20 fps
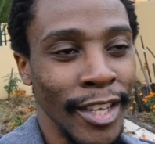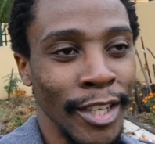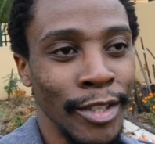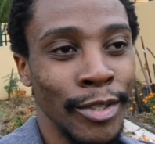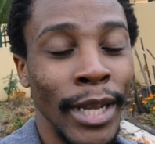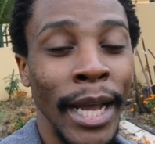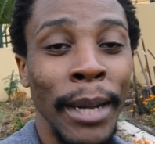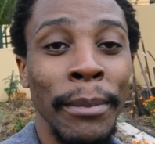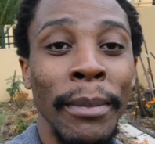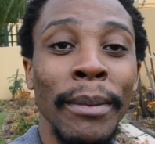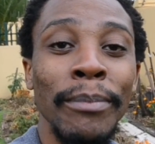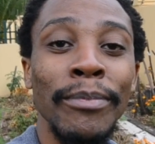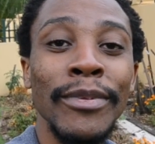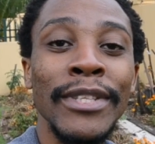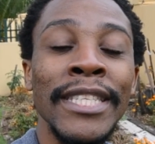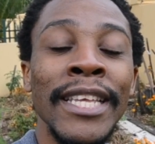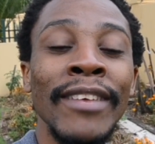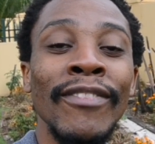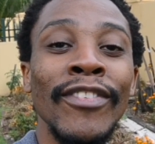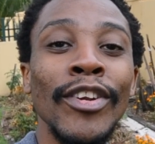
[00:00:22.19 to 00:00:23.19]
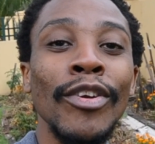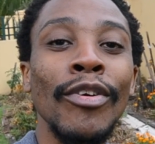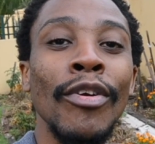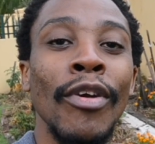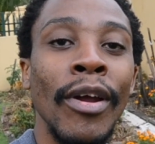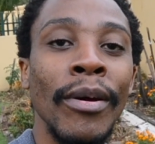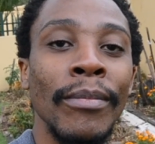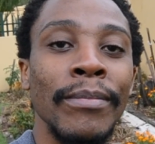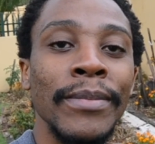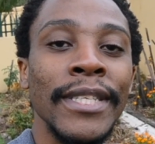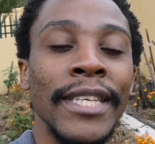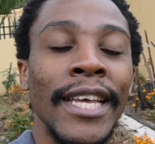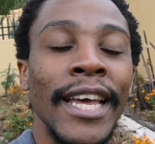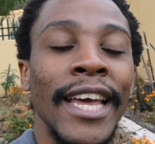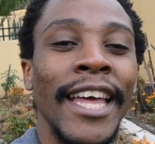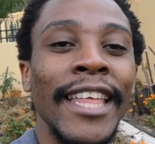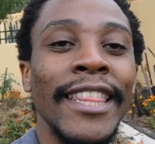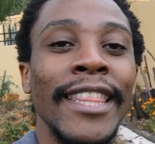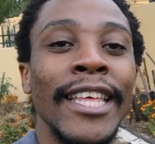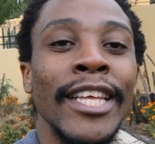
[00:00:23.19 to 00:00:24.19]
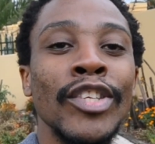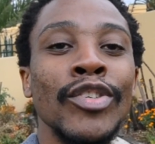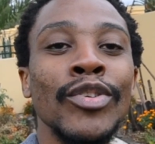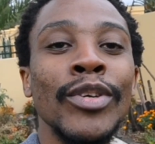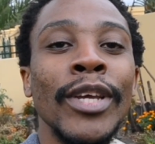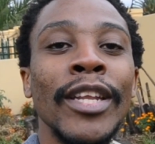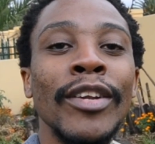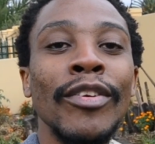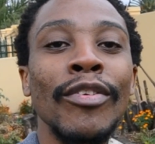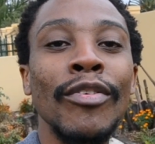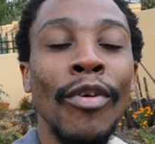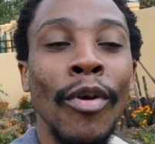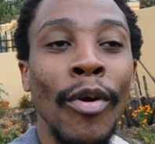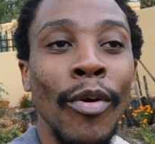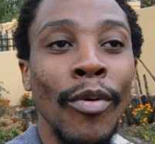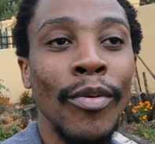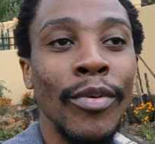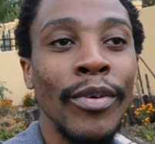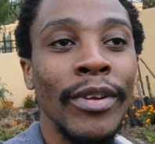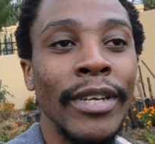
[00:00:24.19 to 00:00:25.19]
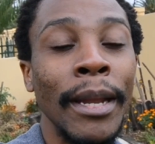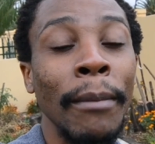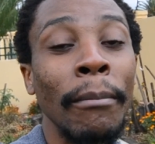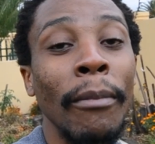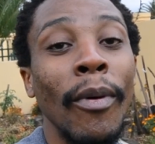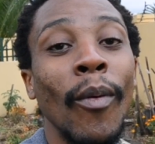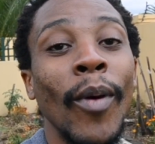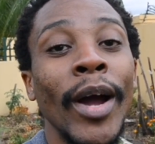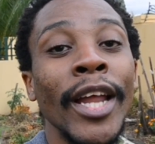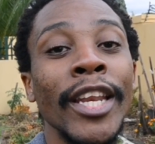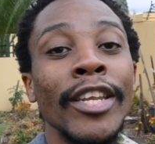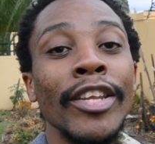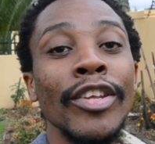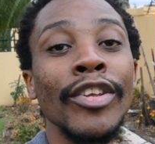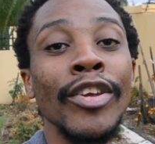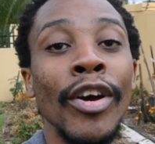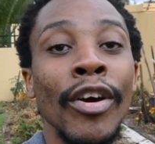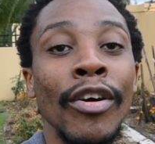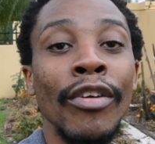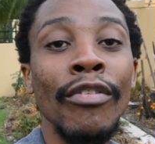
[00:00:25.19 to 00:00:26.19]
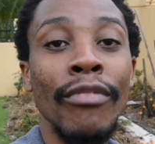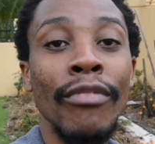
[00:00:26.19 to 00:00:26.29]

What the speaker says: to come up with 7 crops that you can grow, number 1, year